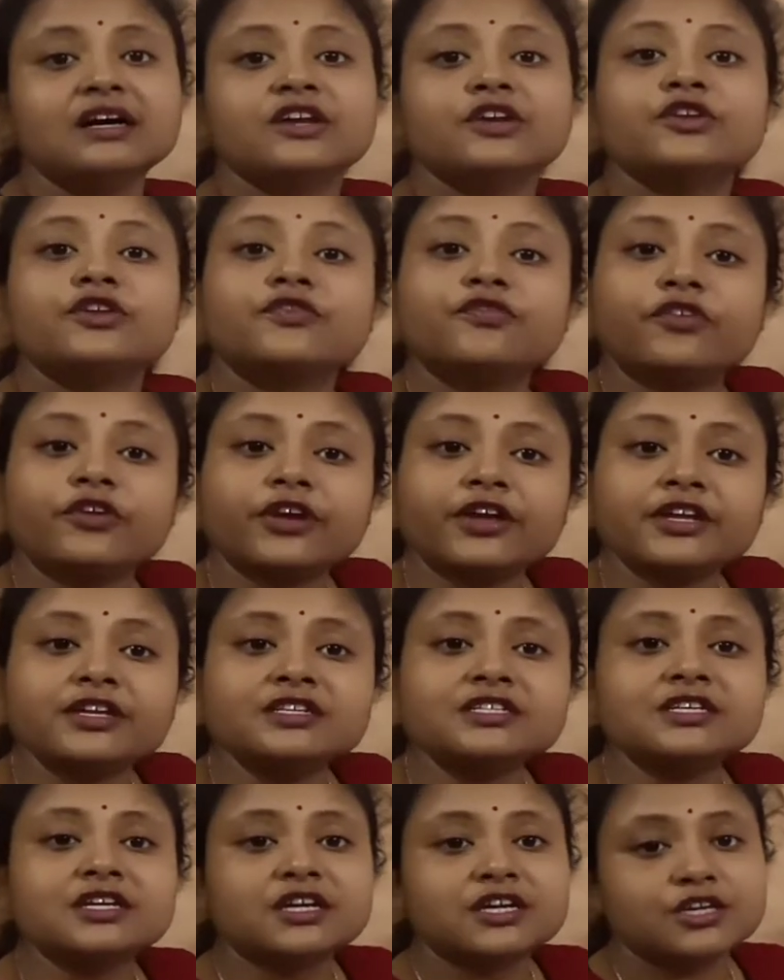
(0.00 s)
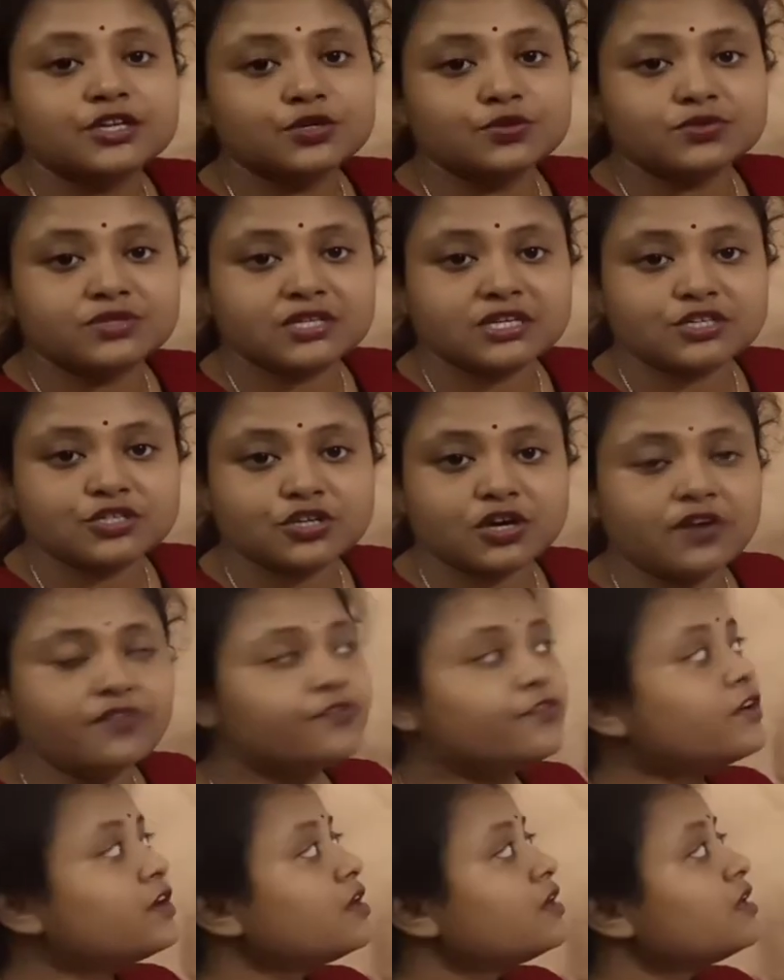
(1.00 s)
different usage
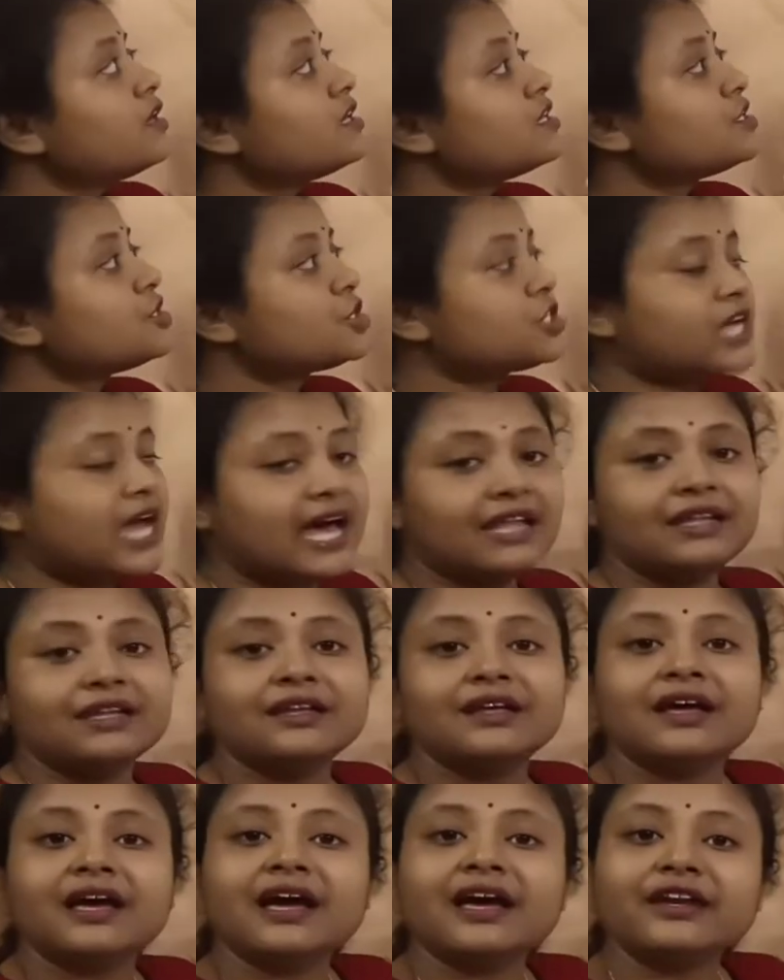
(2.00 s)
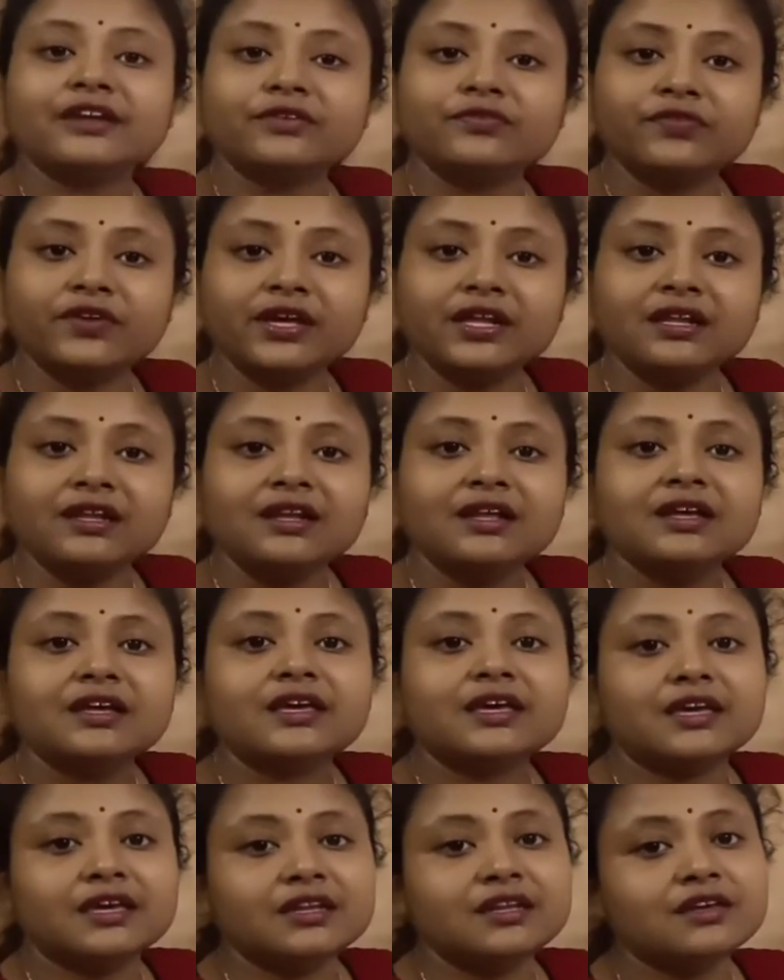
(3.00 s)
of shall and will
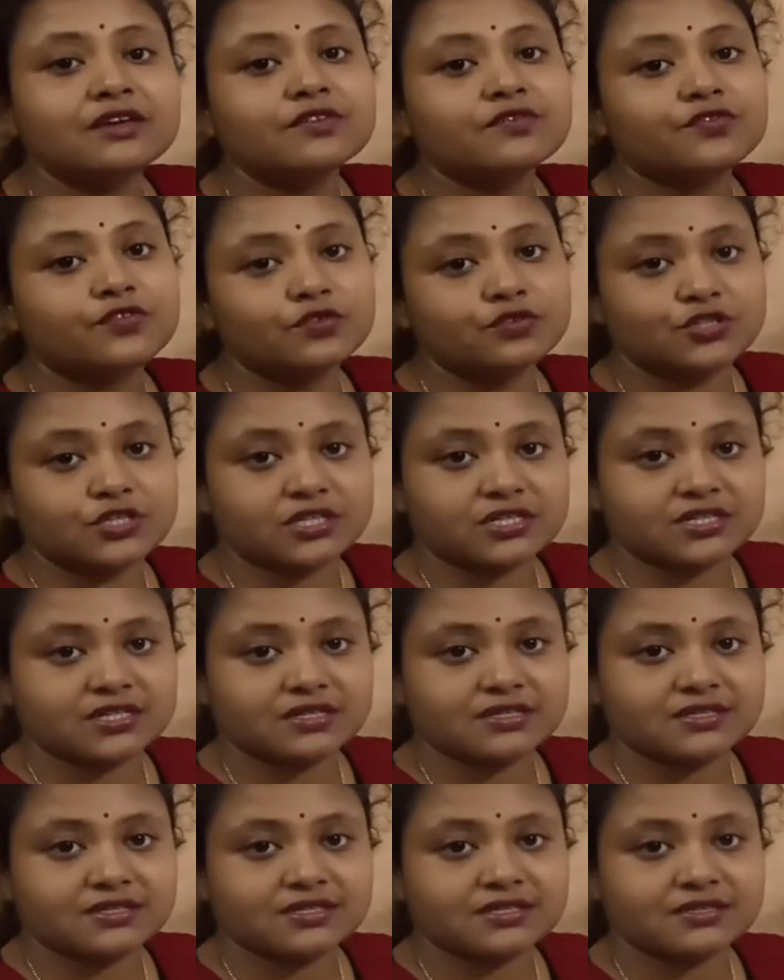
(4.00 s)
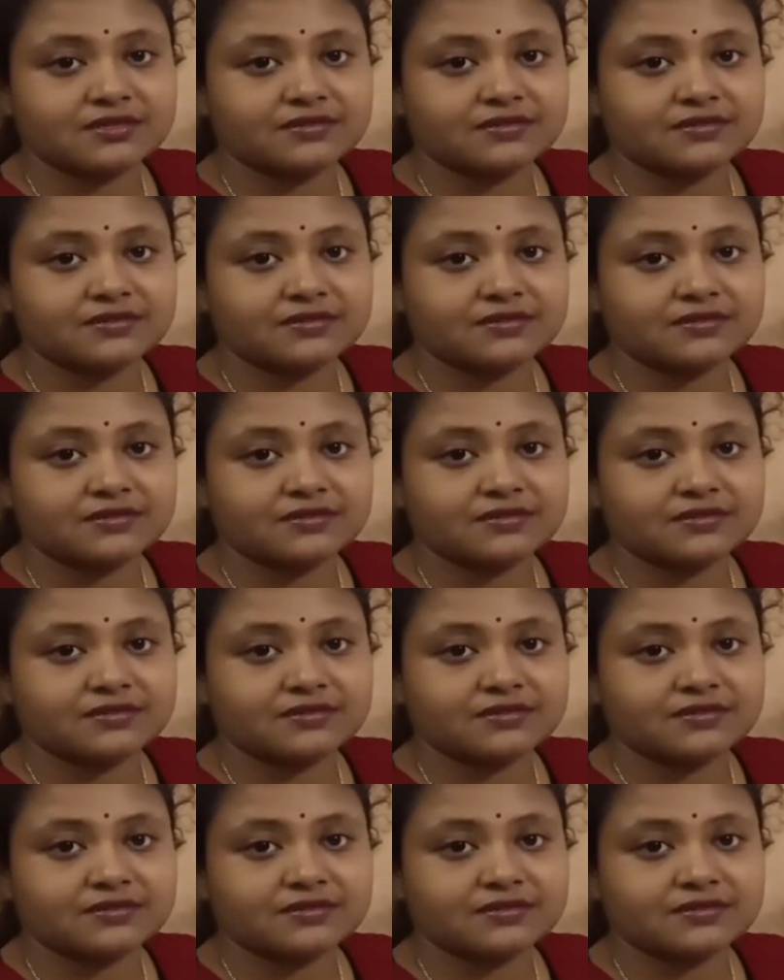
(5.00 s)
in future tense.